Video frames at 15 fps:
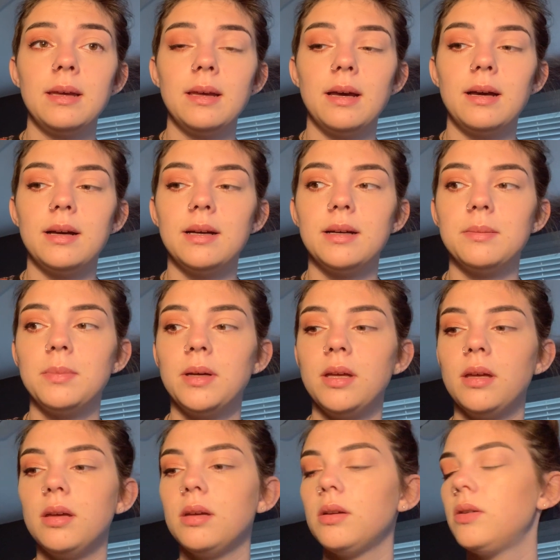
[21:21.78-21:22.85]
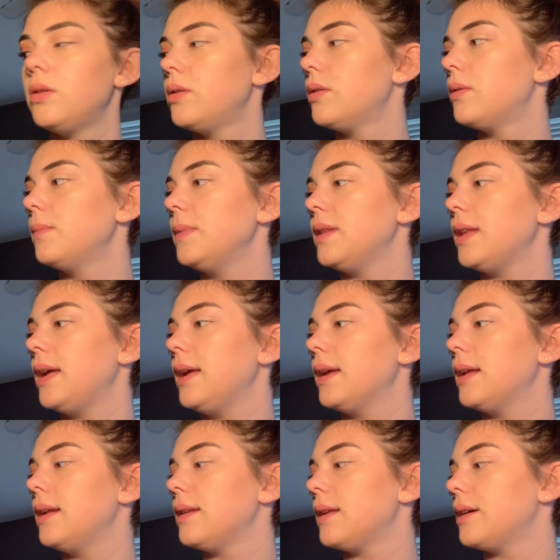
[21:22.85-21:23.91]
Let me think.
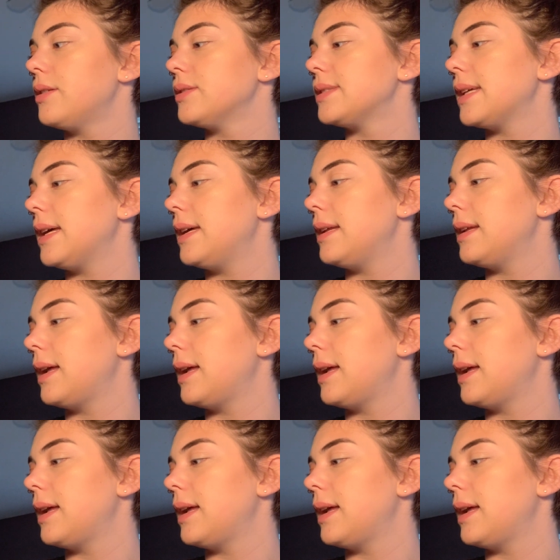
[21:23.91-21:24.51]
Anything else that